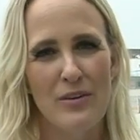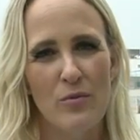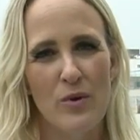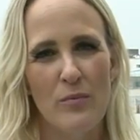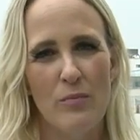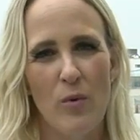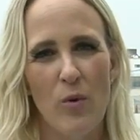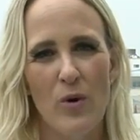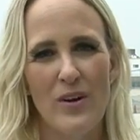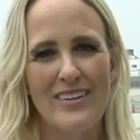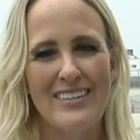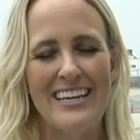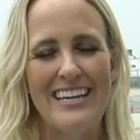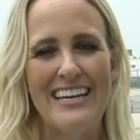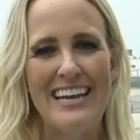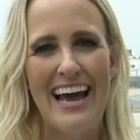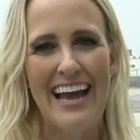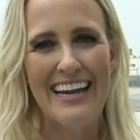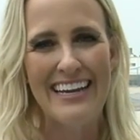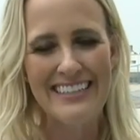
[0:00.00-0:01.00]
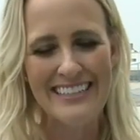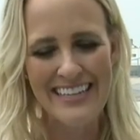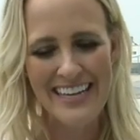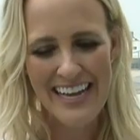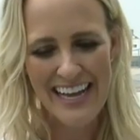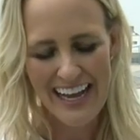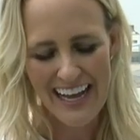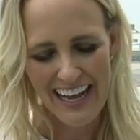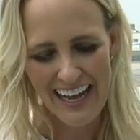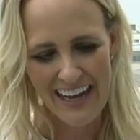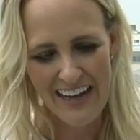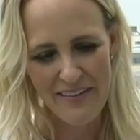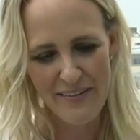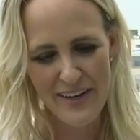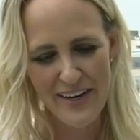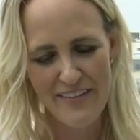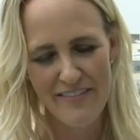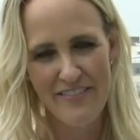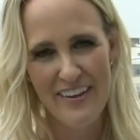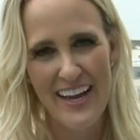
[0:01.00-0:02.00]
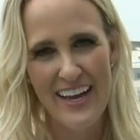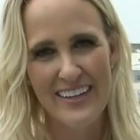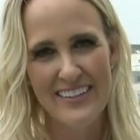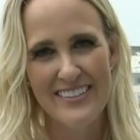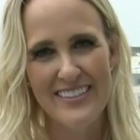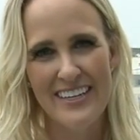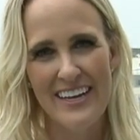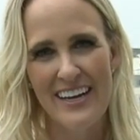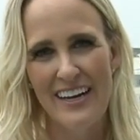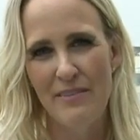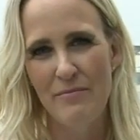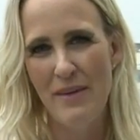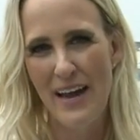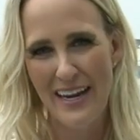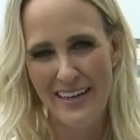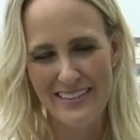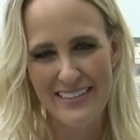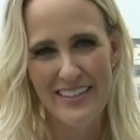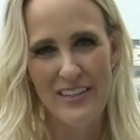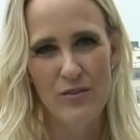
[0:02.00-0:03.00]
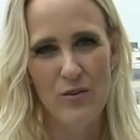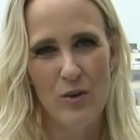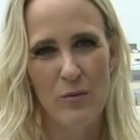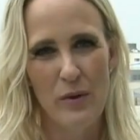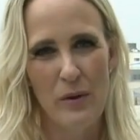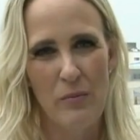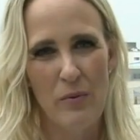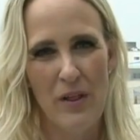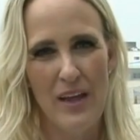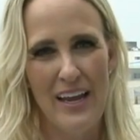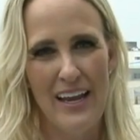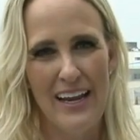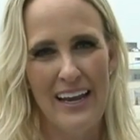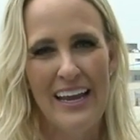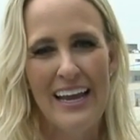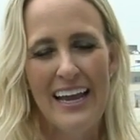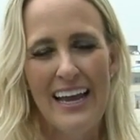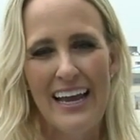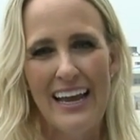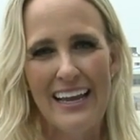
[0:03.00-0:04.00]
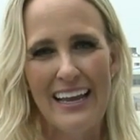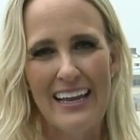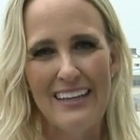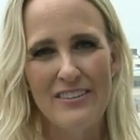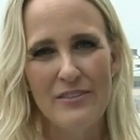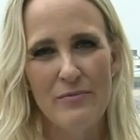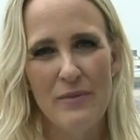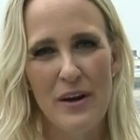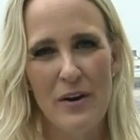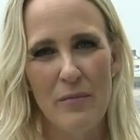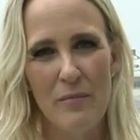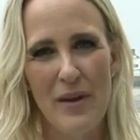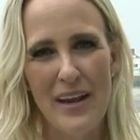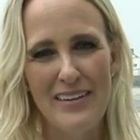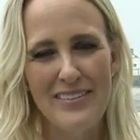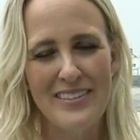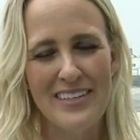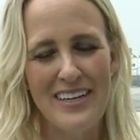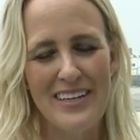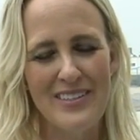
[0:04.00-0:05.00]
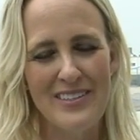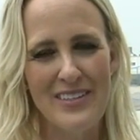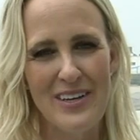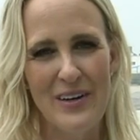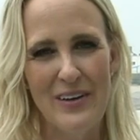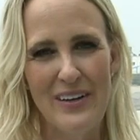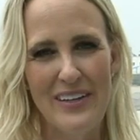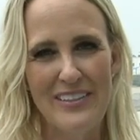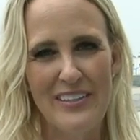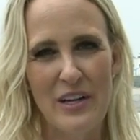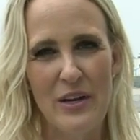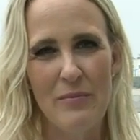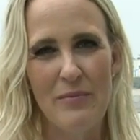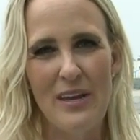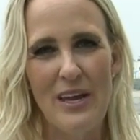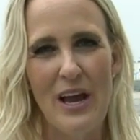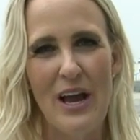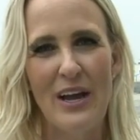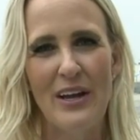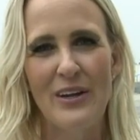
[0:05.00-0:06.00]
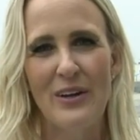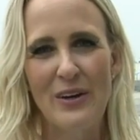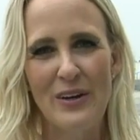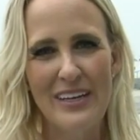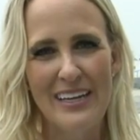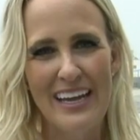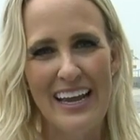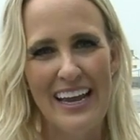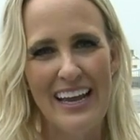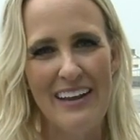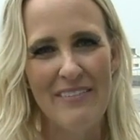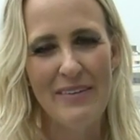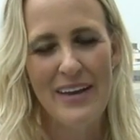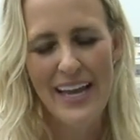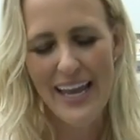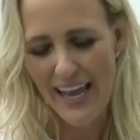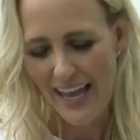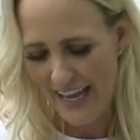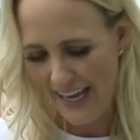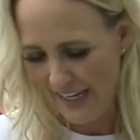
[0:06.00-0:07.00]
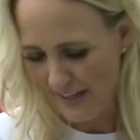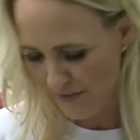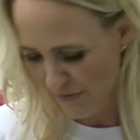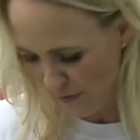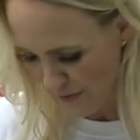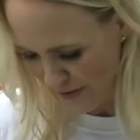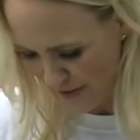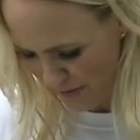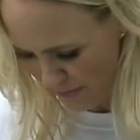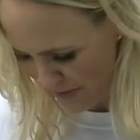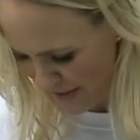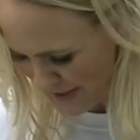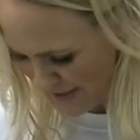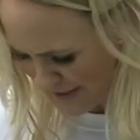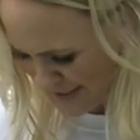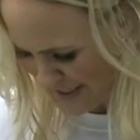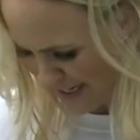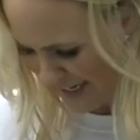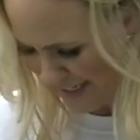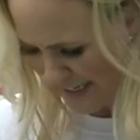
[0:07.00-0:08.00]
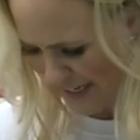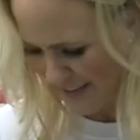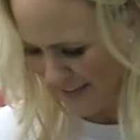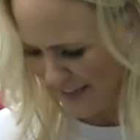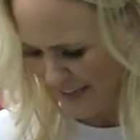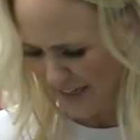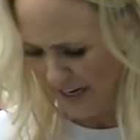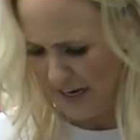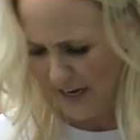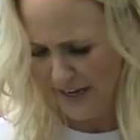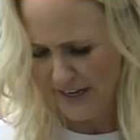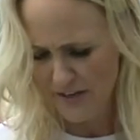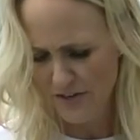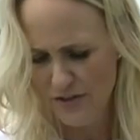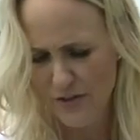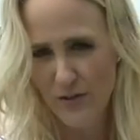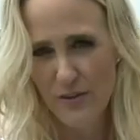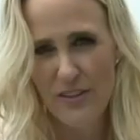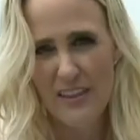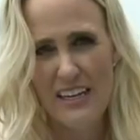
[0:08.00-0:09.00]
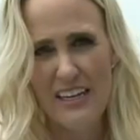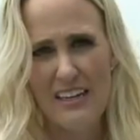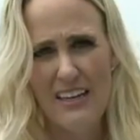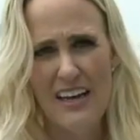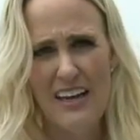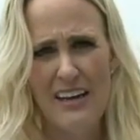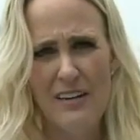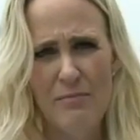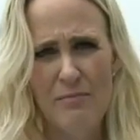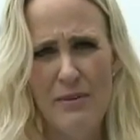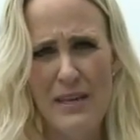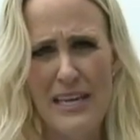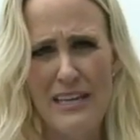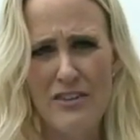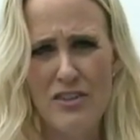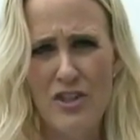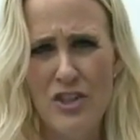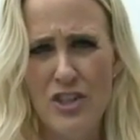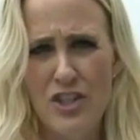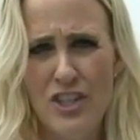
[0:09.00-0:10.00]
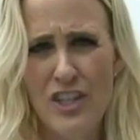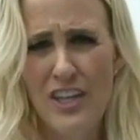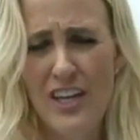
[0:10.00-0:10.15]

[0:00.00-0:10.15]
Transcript: report tonight. Um, and in fact, uh, Madison will be playing against Mira Mesa, so it's going to be a good game. And for some reason, I guess I got into the uh, beach